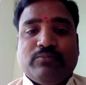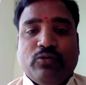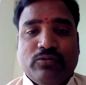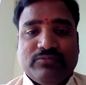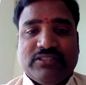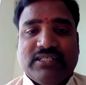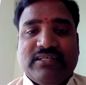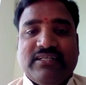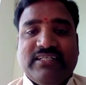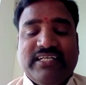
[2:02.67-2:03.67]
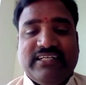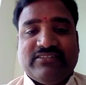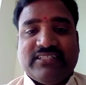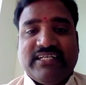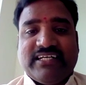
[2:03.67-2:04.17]
poems,
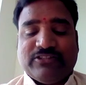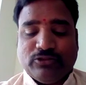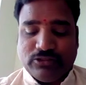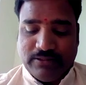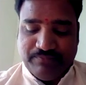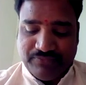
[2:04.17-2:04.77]
lyrics, and etc.